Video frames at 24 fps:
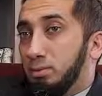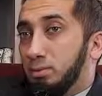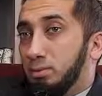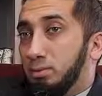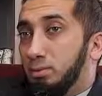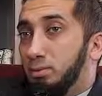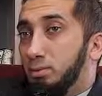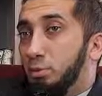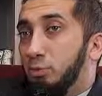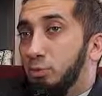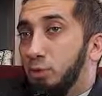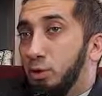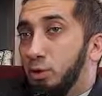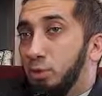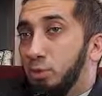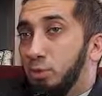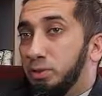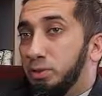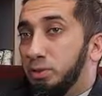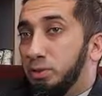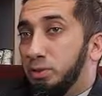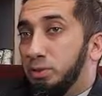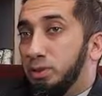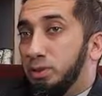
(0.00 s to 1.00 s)
The movie
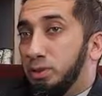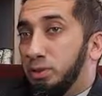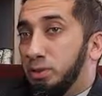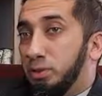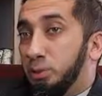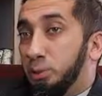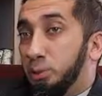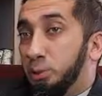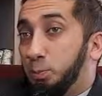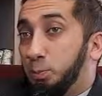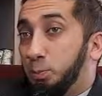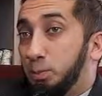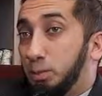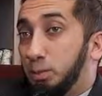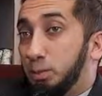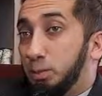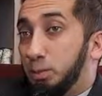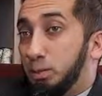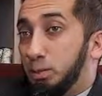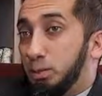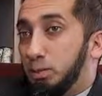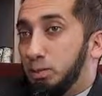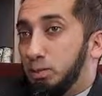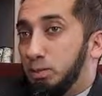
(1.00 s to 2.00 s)
opens, he says
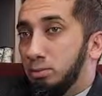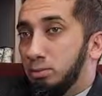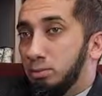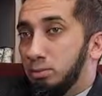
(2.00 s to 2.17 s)
speed.